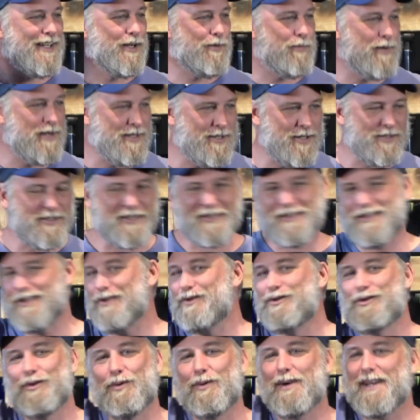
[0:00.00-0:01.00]
where you're just
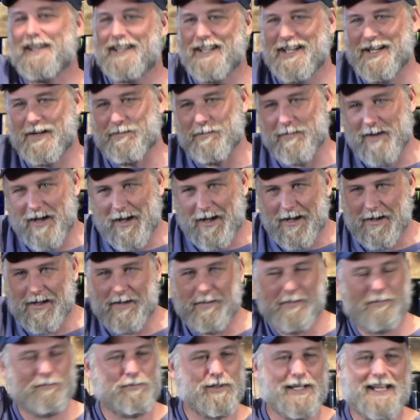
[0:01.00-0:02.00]
enjoying Him,
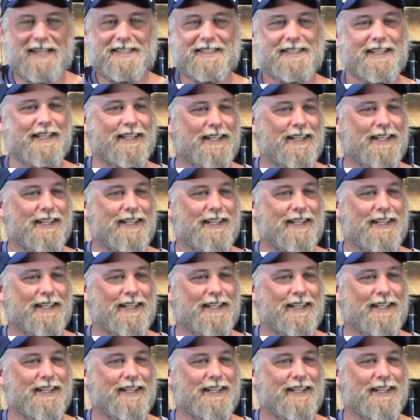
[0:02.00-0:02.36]
blessing